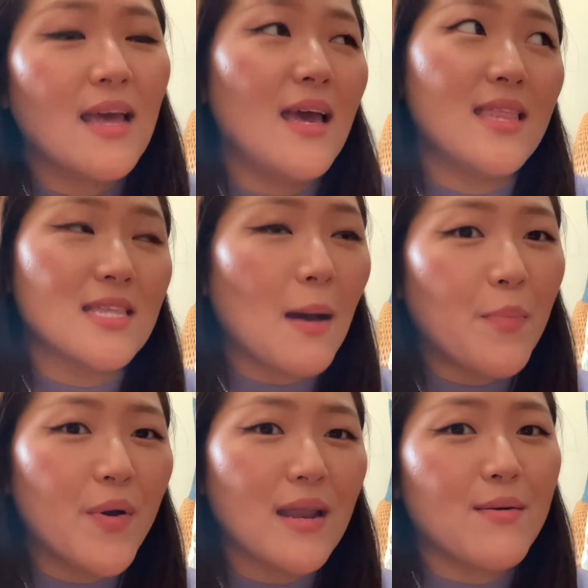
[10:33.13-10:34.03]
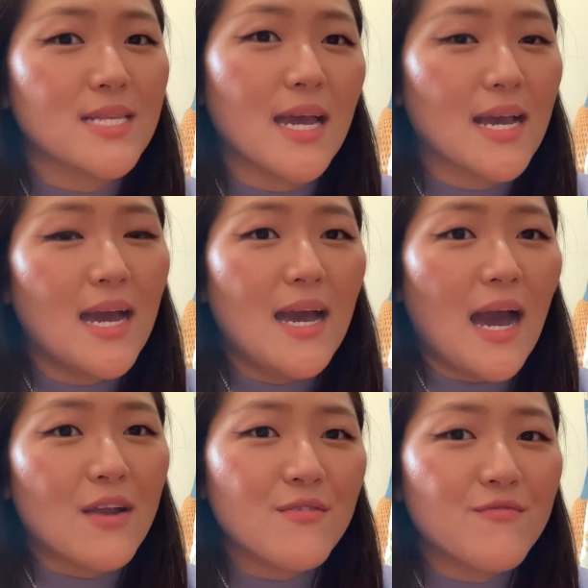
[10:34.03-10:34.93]
And at that point I was like,
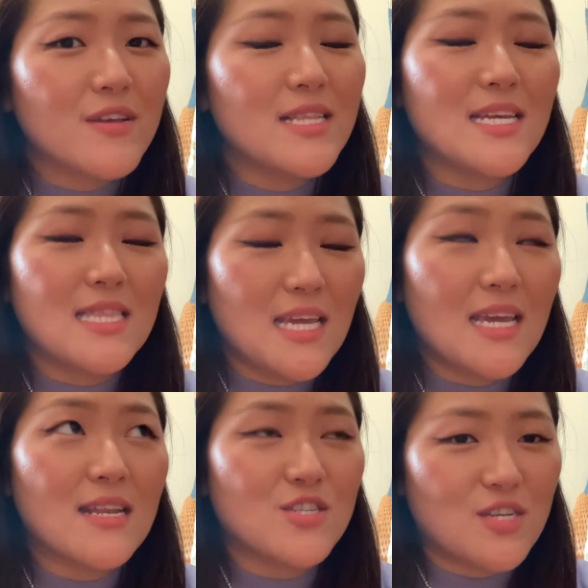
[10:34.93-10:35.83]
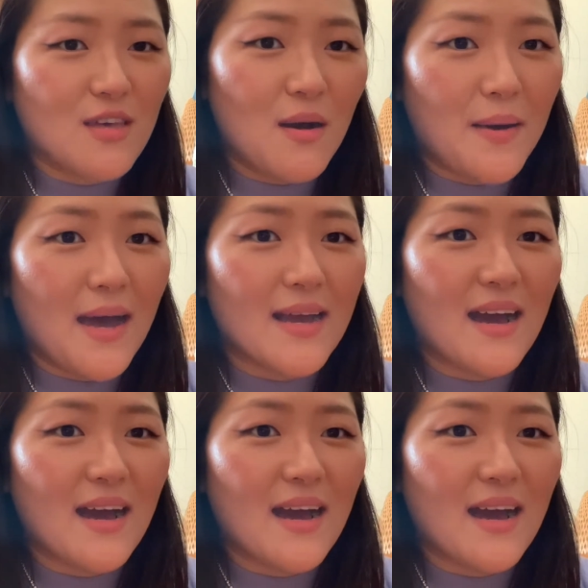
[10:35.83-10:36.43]
I don't really need a Chanel bag.